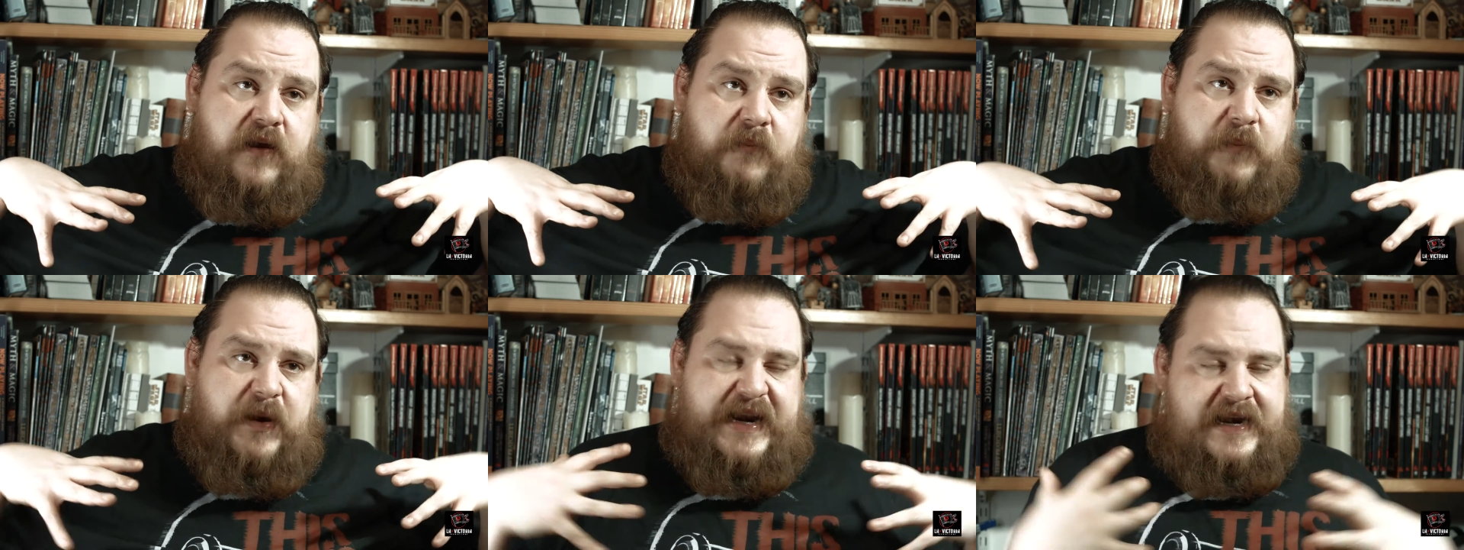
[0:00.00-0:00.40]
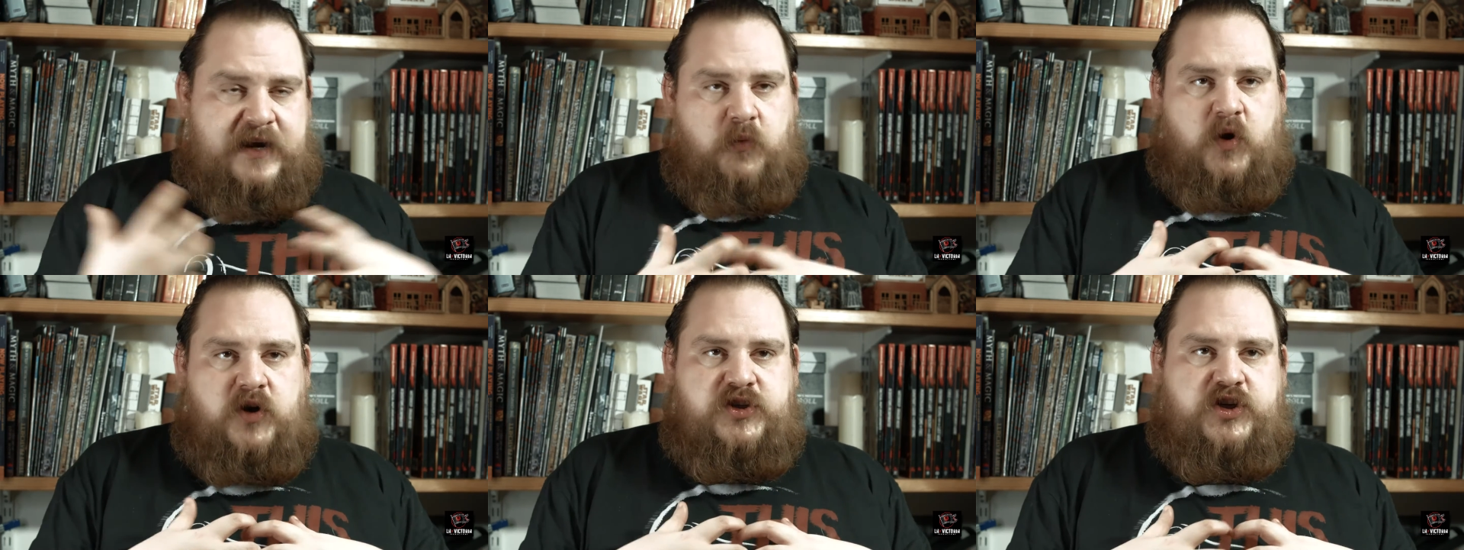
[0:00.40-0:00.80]
But in
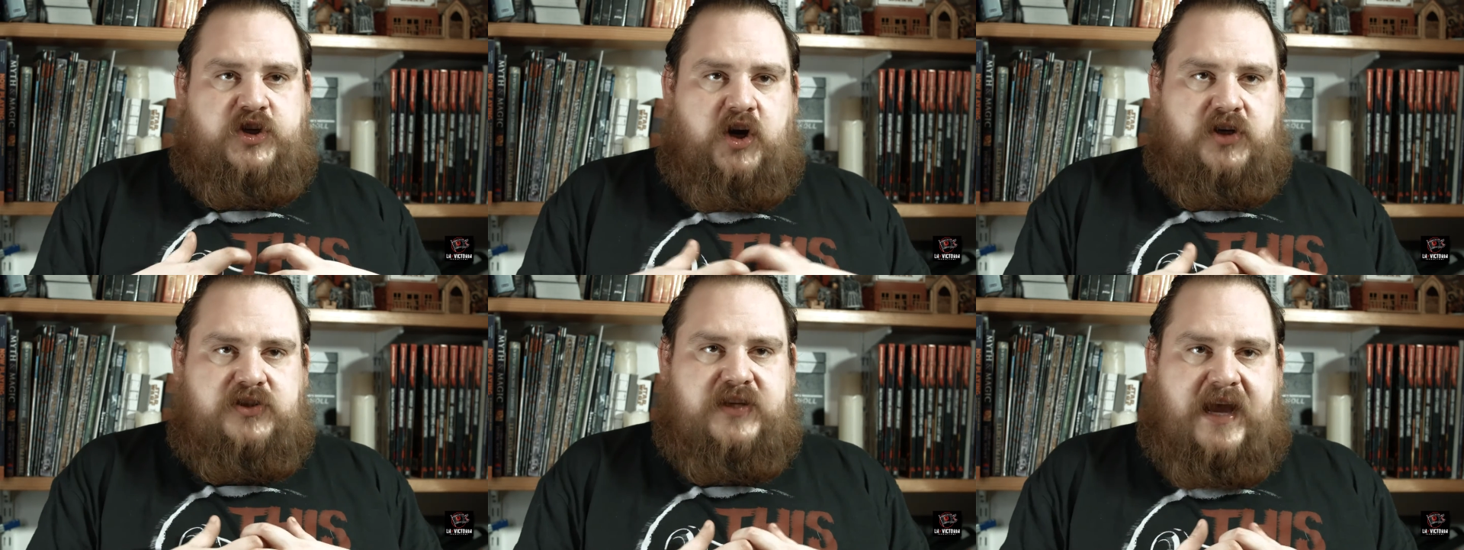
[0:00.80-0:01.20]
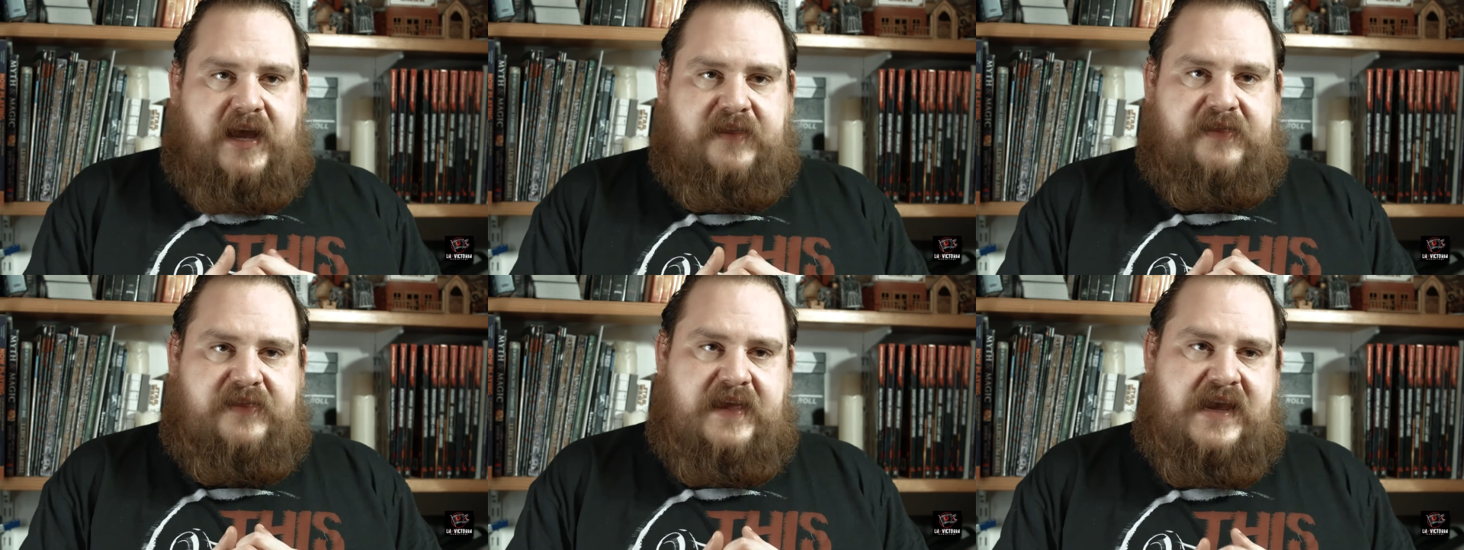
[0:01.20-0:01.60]
a one-shot,
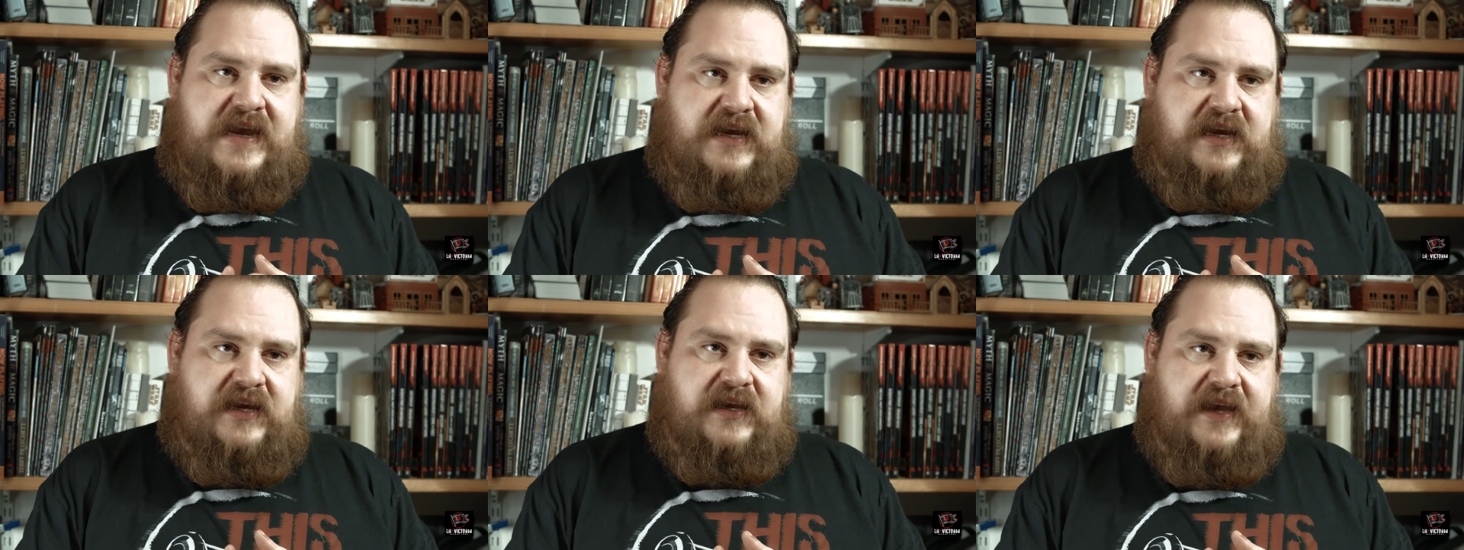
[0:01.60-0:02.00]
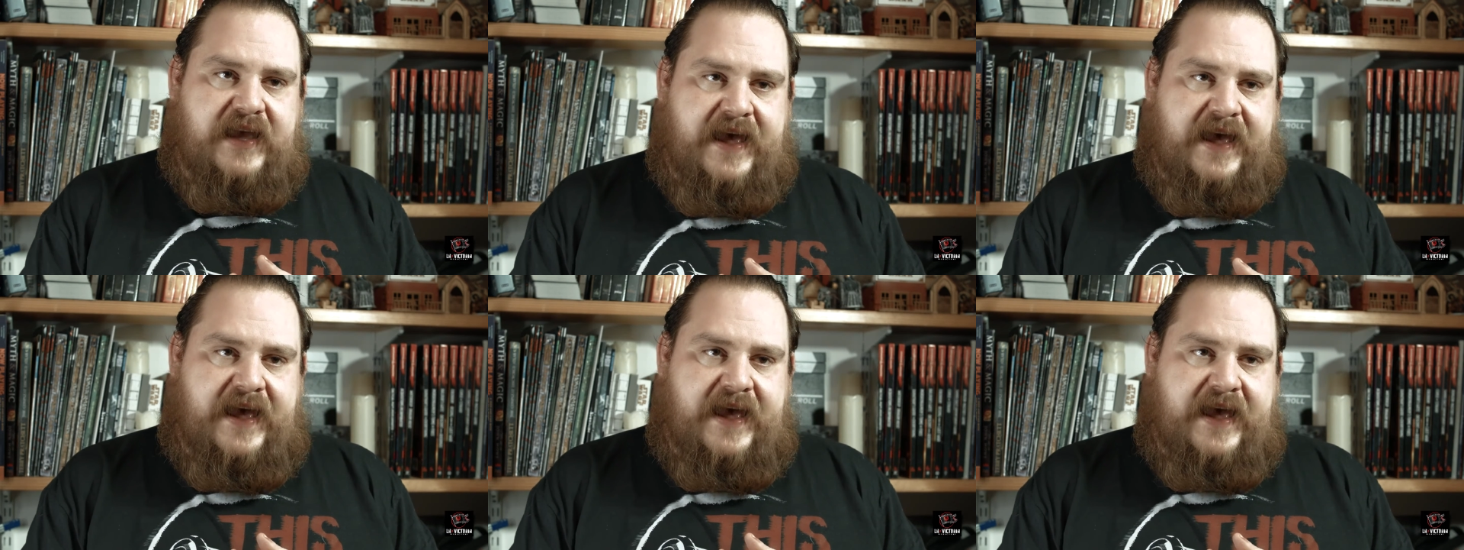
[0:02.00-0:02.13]
I think